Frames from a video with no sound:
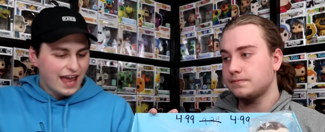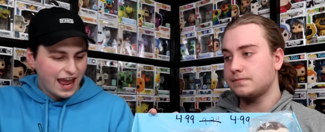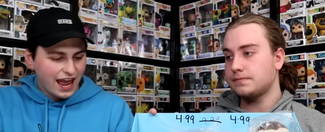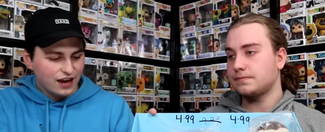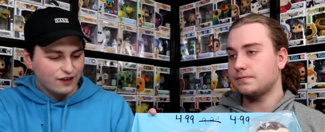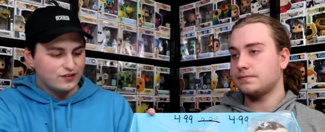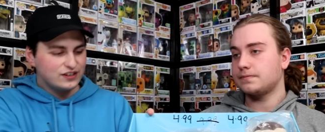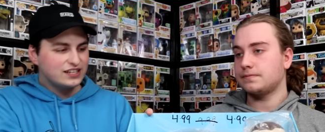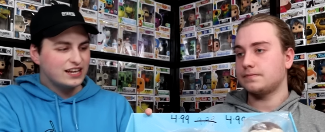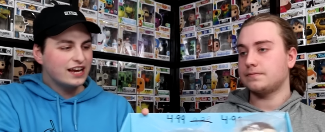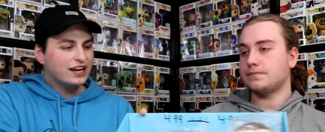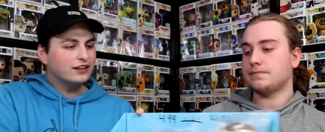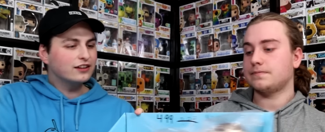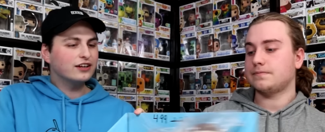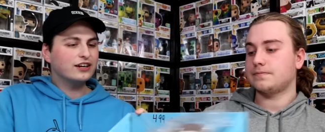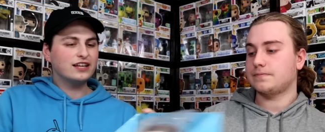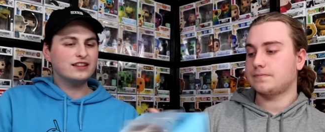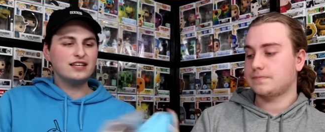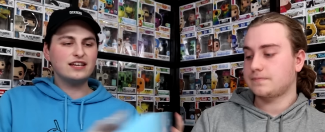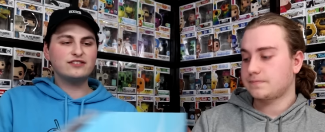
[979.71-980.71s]
Speaker 1: And if you take a
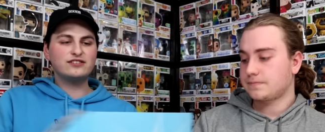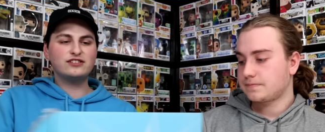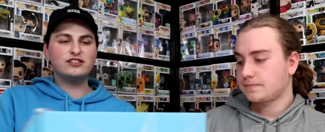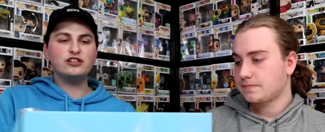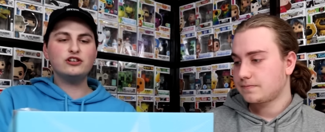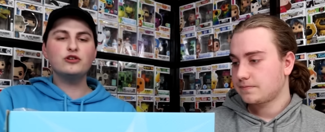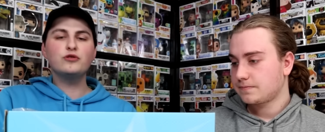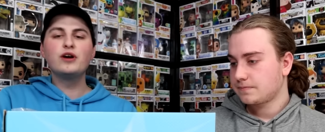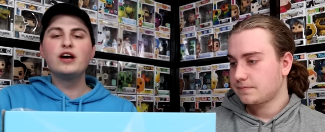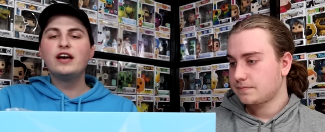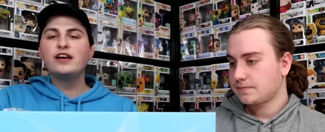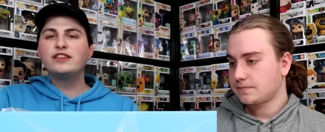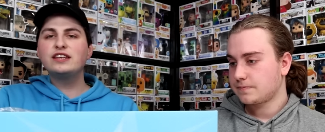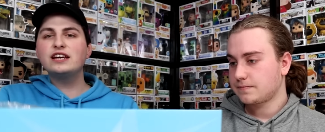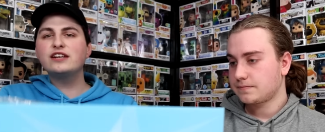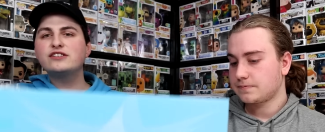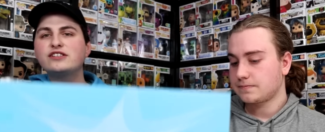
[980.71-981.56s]
look at this too, the